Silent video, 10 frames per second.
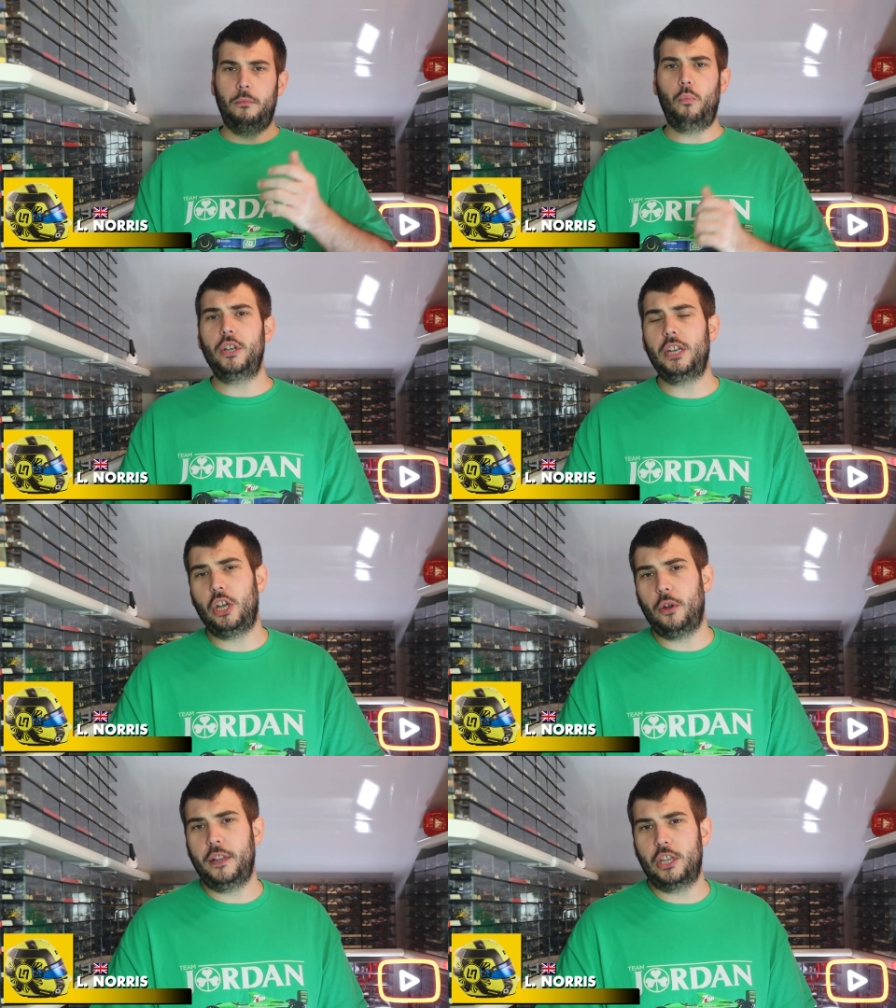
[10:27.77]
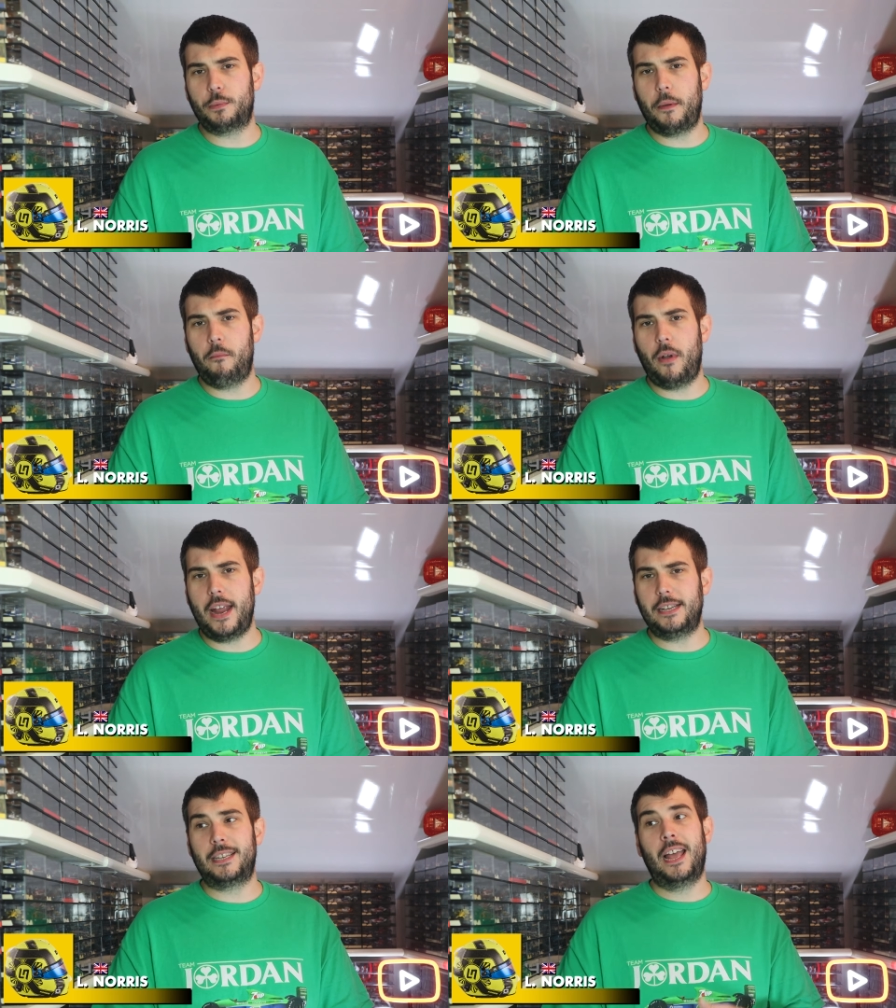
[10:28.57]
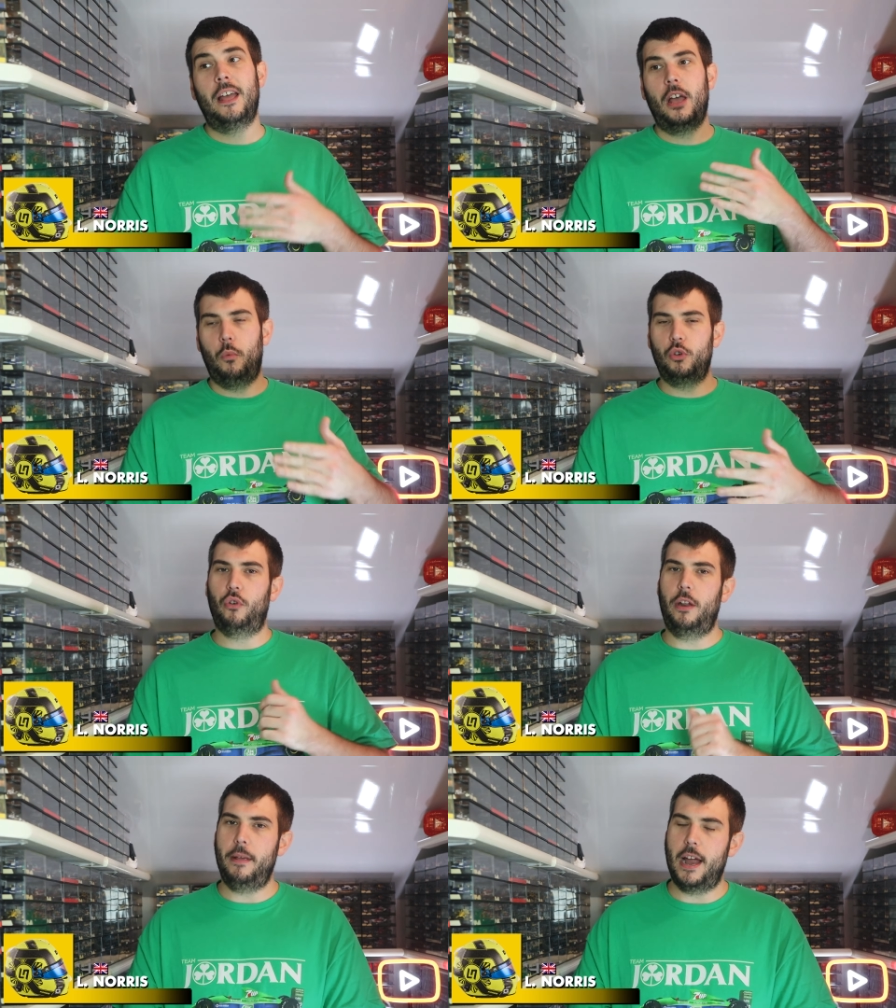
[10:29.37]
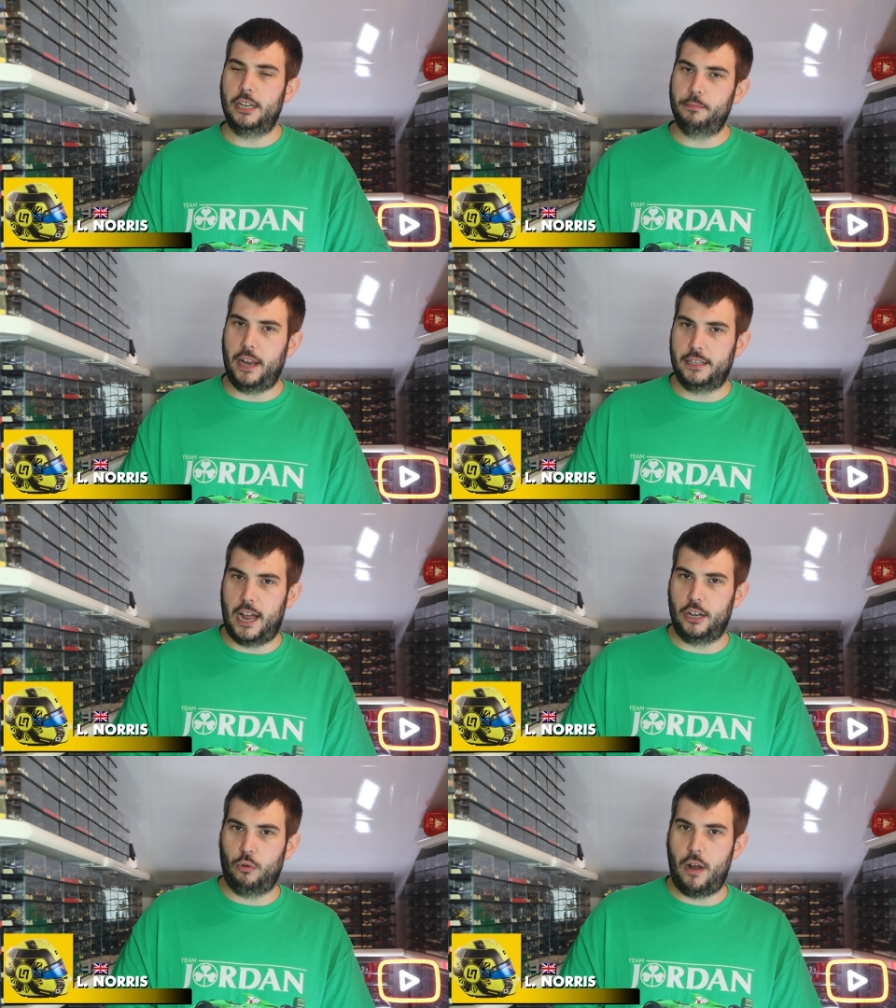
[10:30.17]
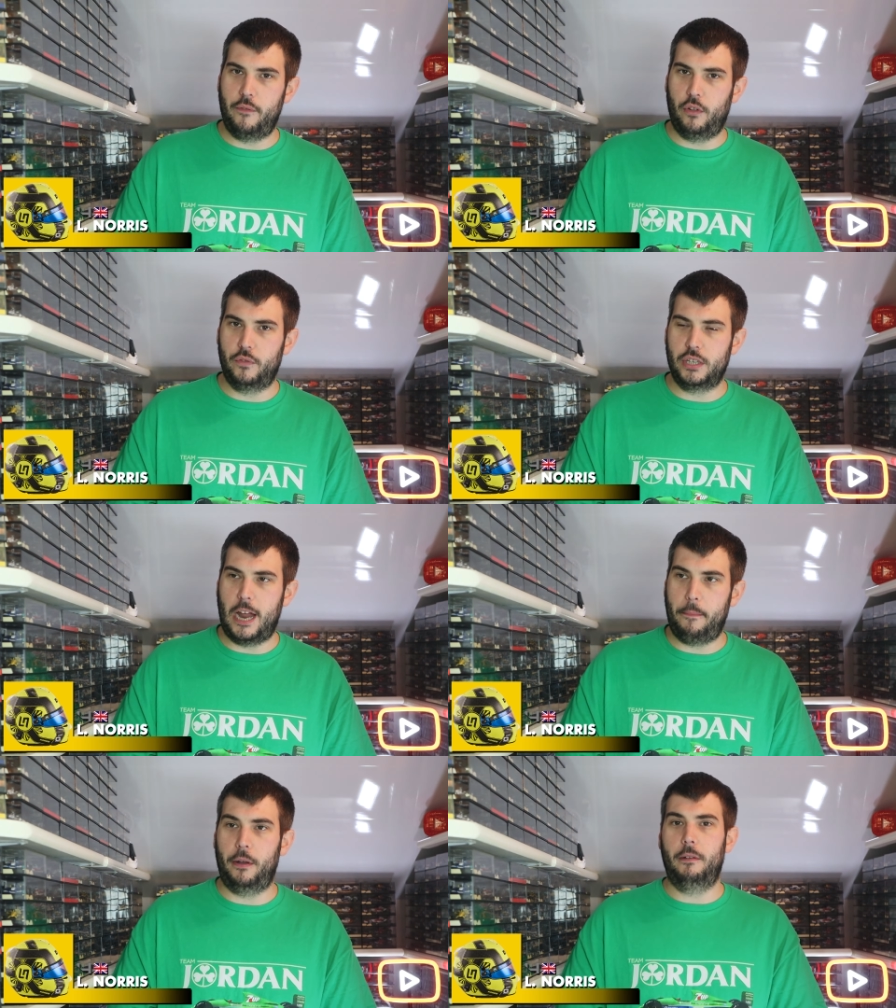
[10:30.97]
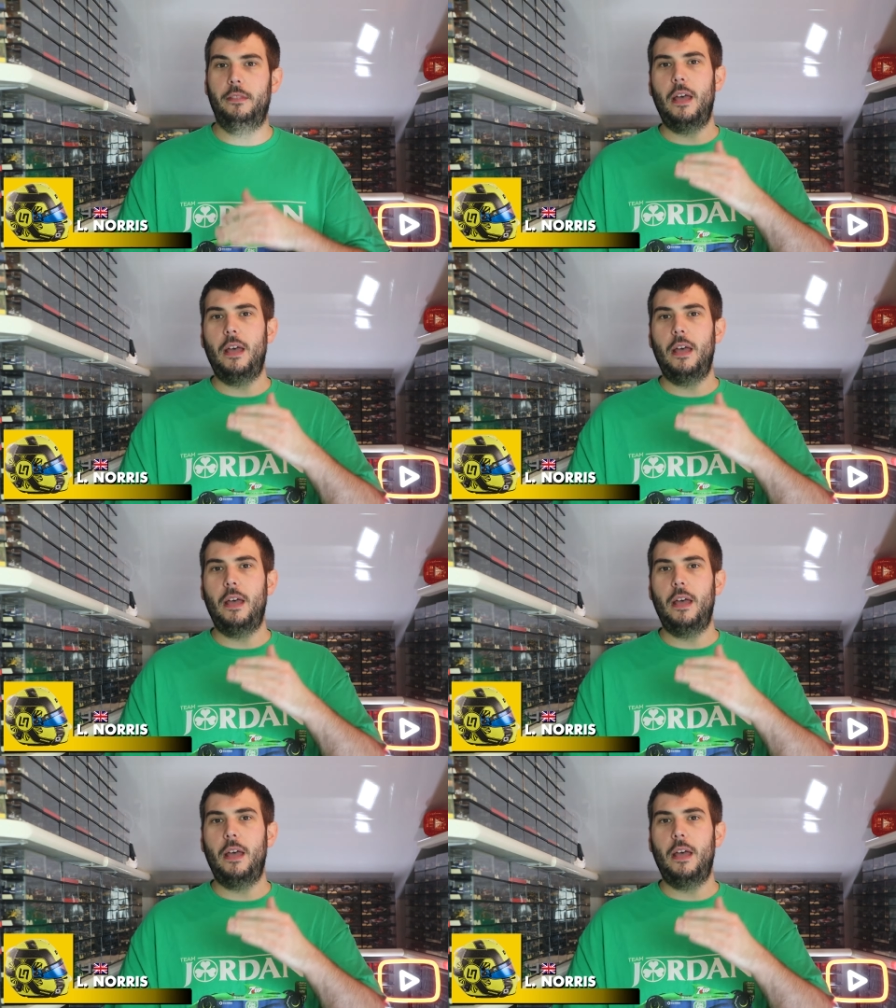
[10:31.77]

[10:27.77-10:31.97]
What did he do in the sprint race? Was running behind his main title rival, Verstappen.